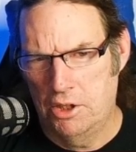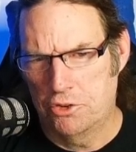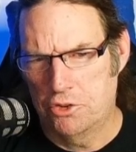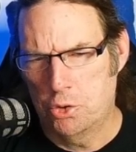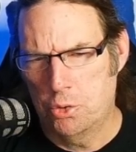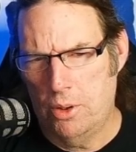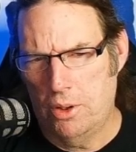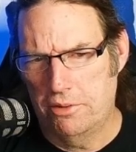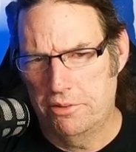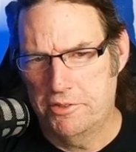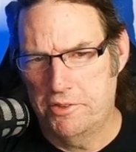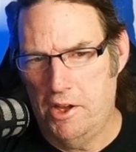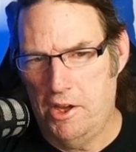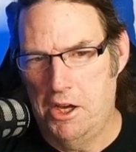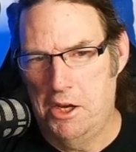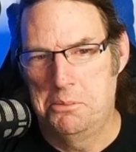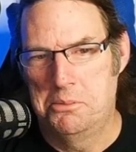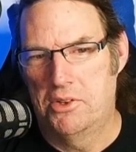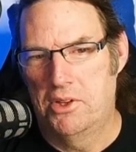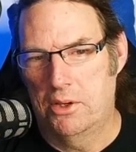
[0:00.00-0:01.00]
12
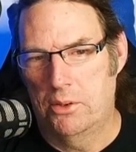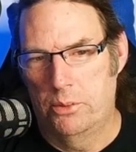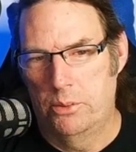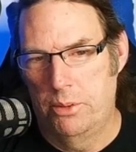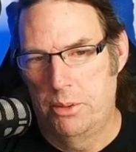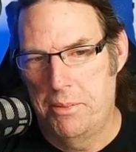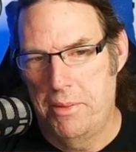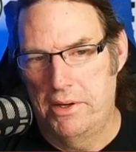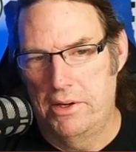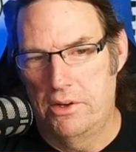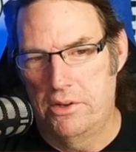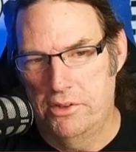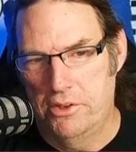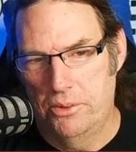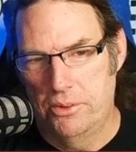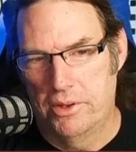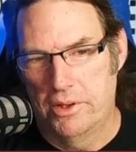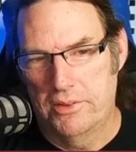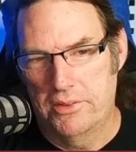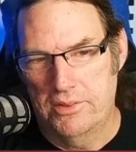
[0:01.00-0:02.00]
times like when we made our
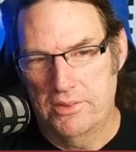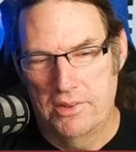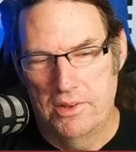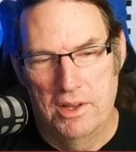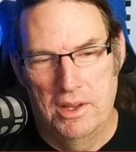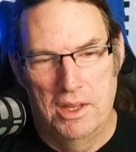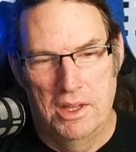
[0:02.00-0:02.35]
donuts.